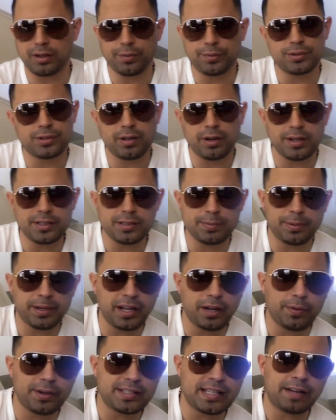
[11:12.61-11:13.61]
It was crazy. But
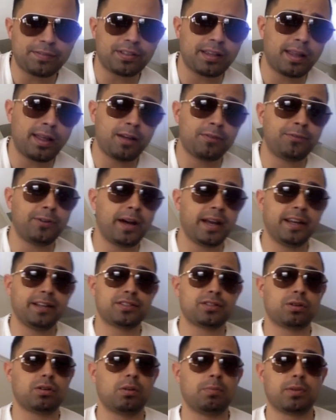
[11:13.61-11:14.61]
anyways, after that fight, he
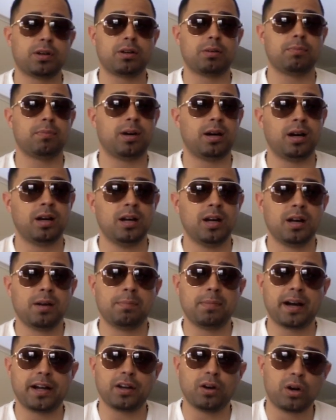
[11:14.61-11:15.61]
took on
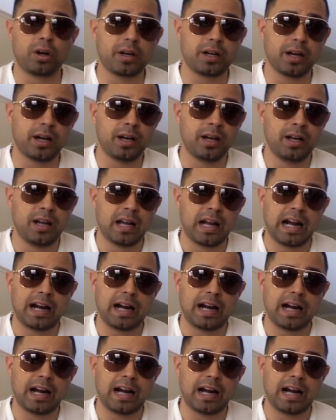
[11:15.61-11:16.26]
Mayorga.